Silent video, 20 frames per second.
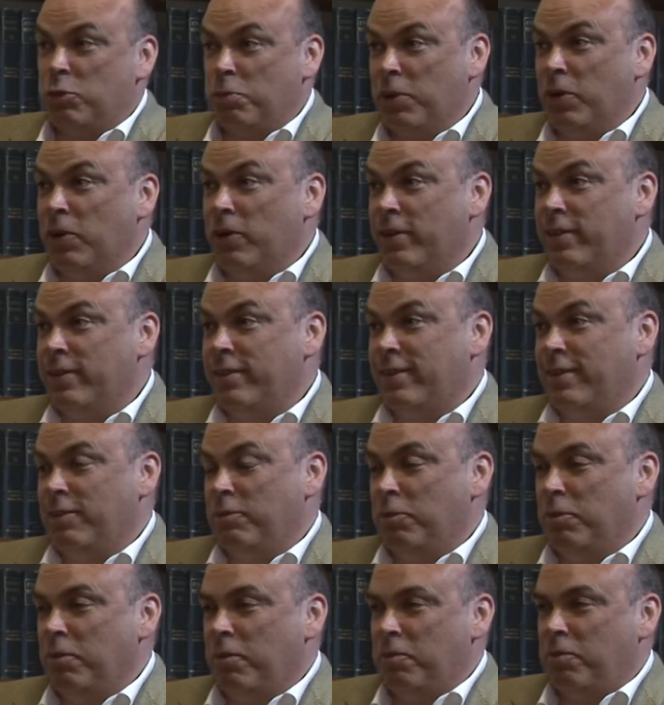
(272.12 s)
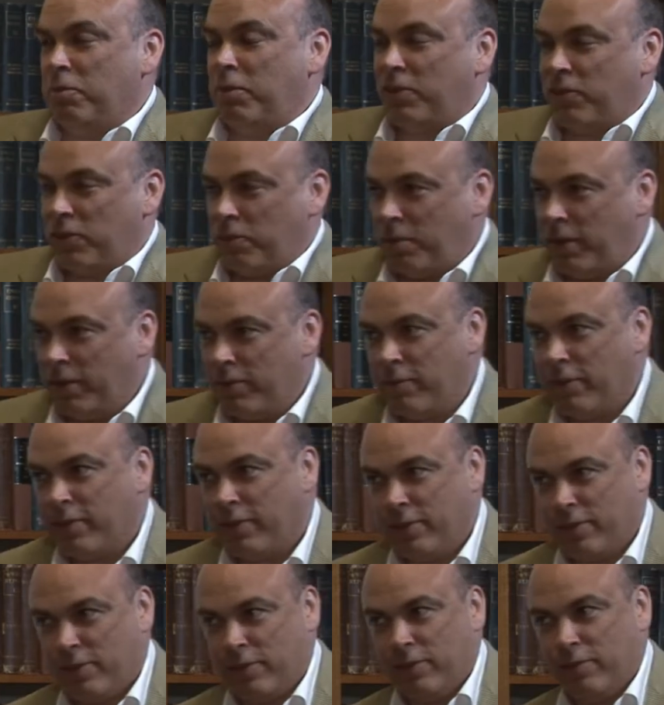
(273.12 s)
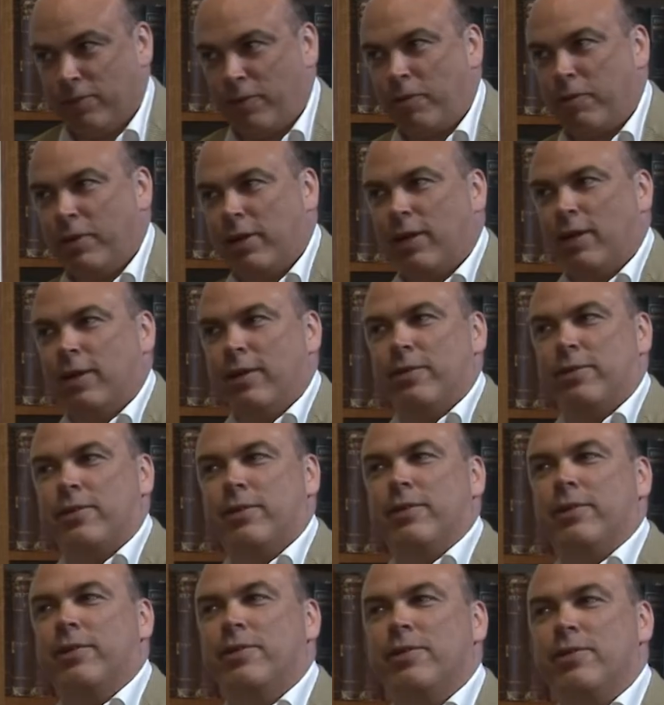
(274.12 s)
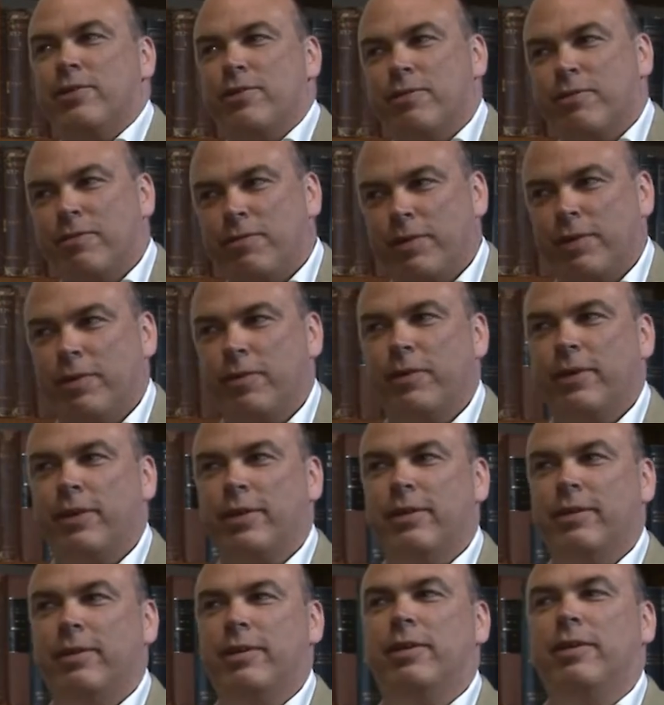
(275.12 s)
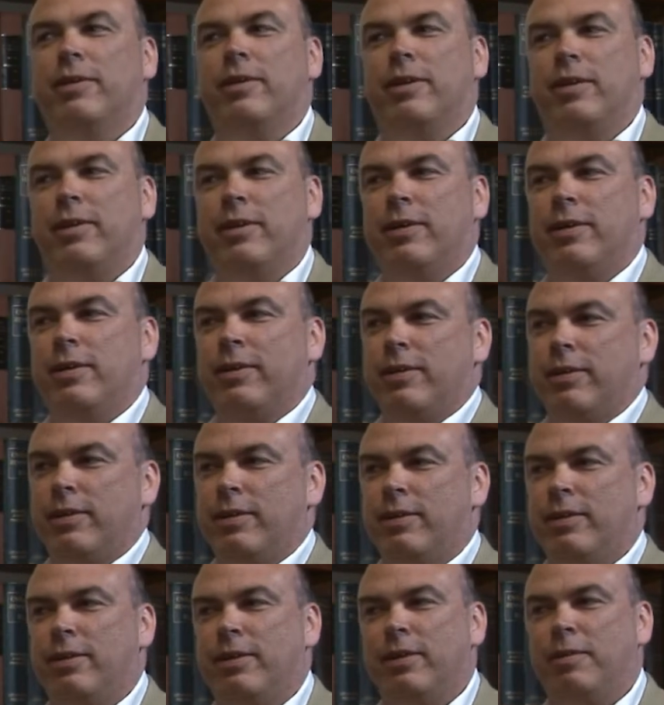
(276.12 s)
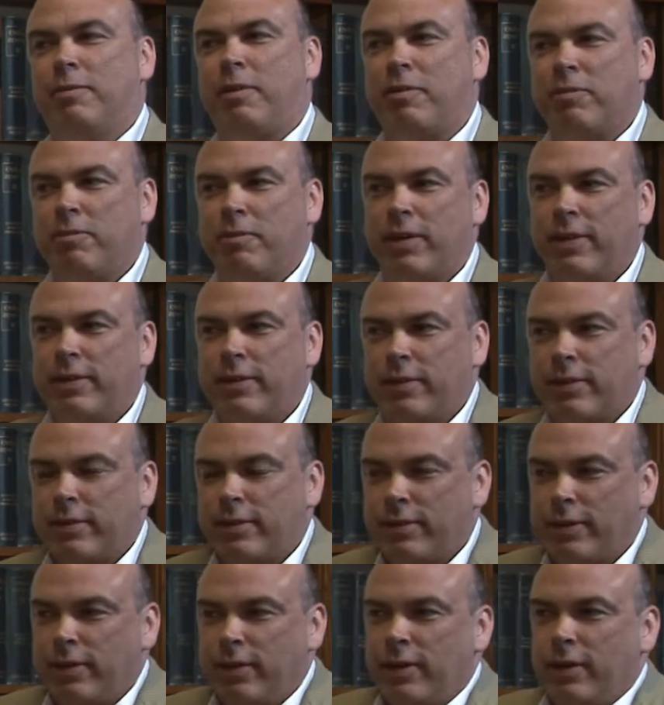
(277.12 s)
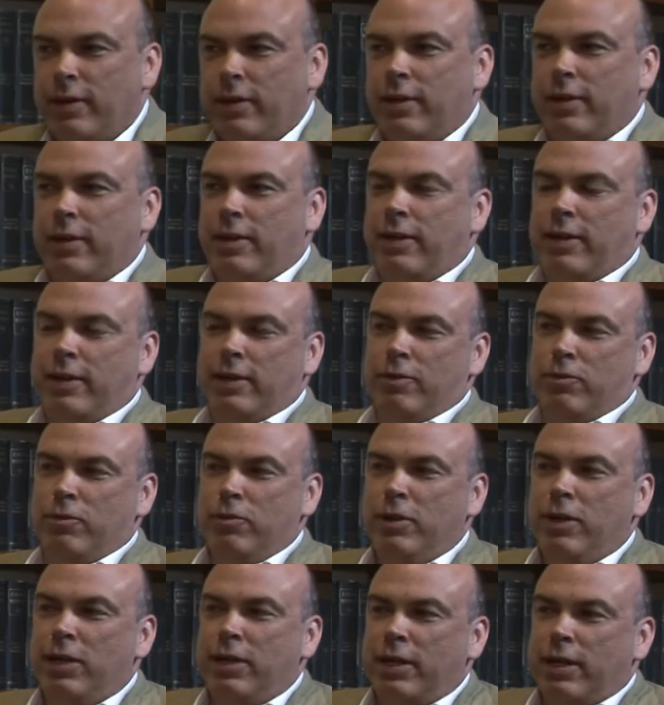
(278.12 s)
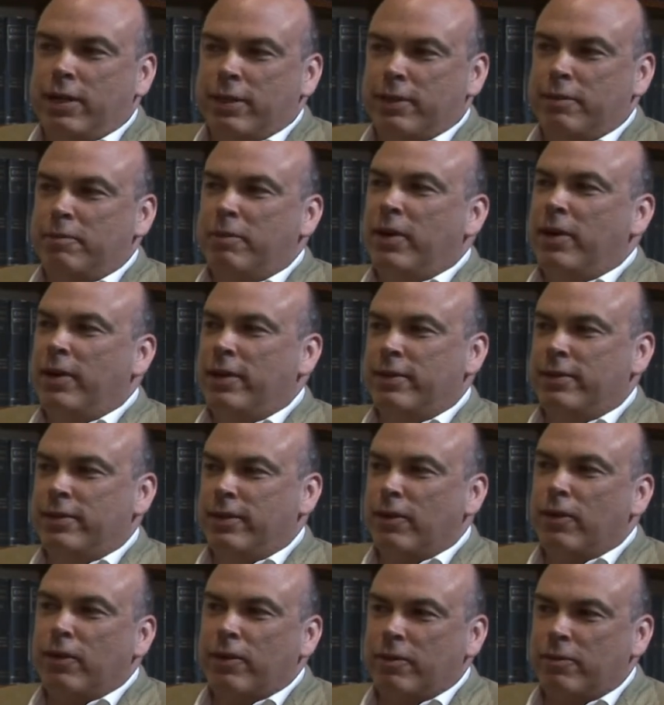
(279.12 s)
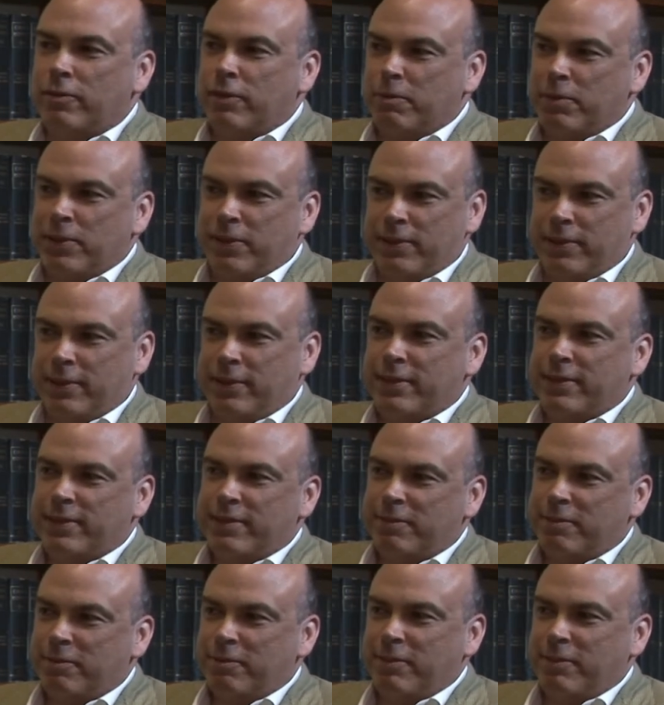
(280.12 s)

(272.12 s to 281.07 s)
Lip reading: To be honest, so pattern recognition is very close to decision theory in the mathematics. And it really undermines a lot of the business